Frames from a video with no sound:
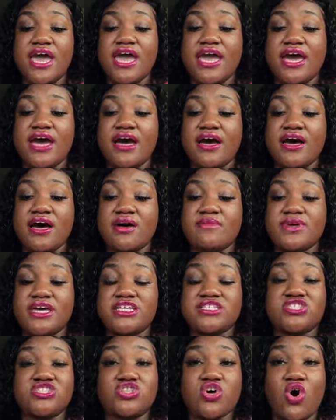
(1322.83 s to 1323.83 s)

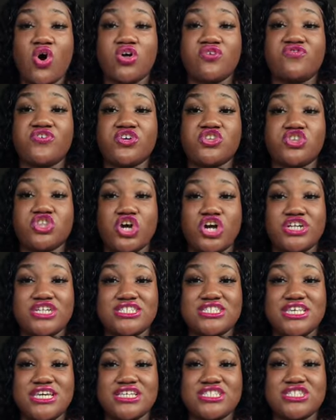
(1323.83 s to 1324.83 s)
It sold for
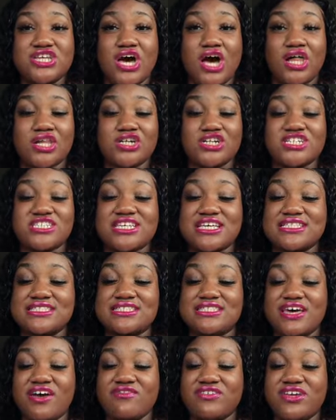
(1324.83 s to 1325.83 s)

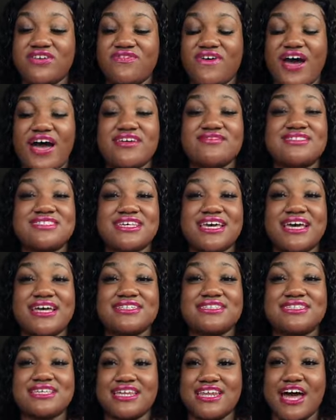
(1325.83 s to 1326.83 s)

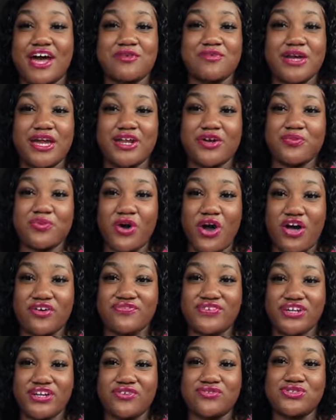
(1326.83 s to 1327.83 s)
$36.75, and I made a
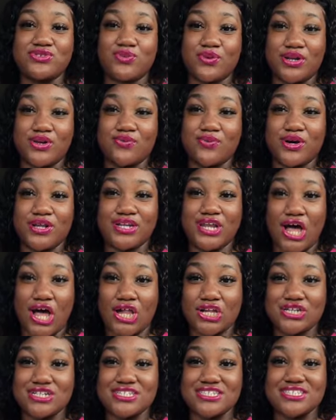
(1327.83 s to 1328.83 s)
profit of
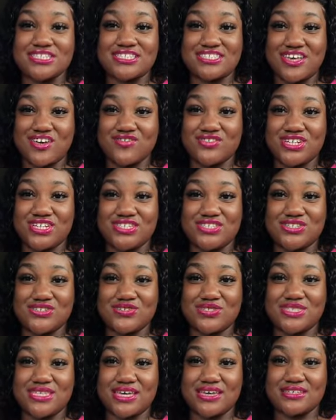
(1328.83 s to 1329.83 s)

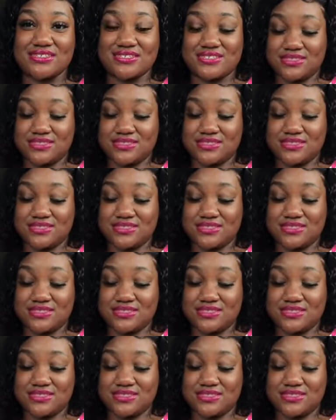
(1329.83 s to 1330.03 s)
$21.72.